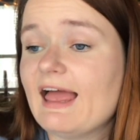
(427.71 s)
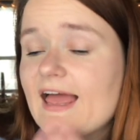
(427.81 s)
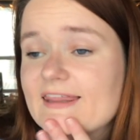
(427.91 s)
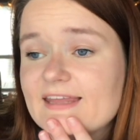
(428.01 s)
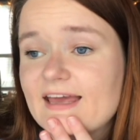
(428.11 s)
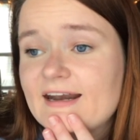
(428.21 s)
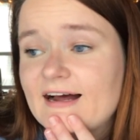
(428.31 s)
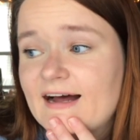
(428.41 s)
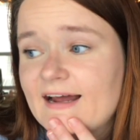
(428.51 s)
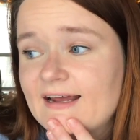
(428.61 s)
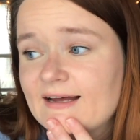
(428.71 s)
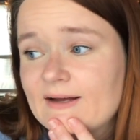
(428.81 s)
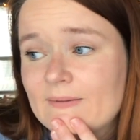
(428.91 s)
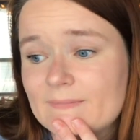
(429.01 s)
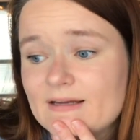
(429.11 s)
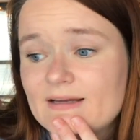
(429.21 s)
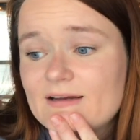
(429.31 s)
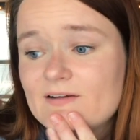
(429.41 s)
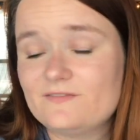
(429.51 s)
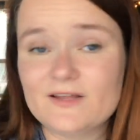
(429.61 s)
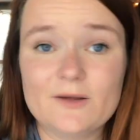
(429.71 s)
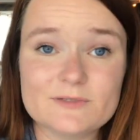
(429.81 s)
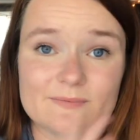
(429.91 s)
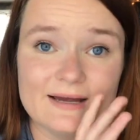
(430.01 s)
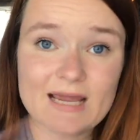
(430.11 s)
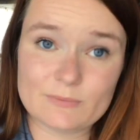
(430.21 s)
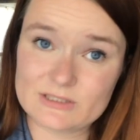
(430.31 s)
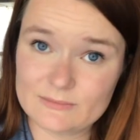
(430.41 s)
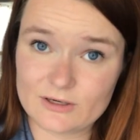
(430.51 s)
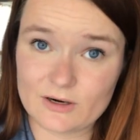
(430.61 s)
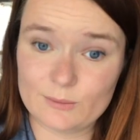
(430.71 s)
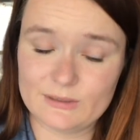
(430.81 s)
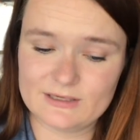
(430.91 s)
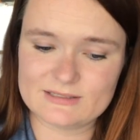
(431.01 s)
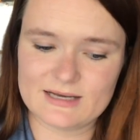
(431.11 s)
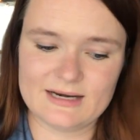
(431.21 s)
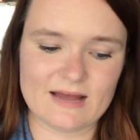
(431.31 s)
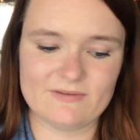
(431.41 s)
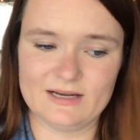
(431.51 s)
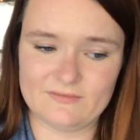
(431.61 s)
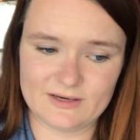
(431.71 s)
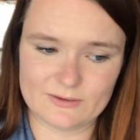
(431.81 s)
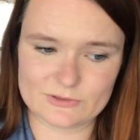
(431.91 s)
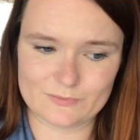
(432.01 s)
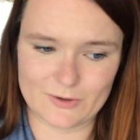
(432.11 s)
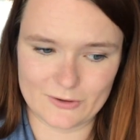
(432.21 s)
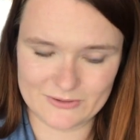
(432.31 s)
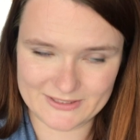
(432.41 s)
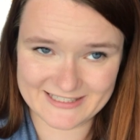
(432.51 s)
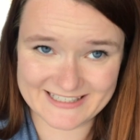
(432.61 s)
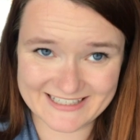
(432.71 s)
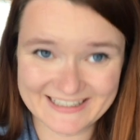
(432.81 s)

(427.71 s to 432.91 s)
and then I um, filmed my April TBR because I didn't have any videos to post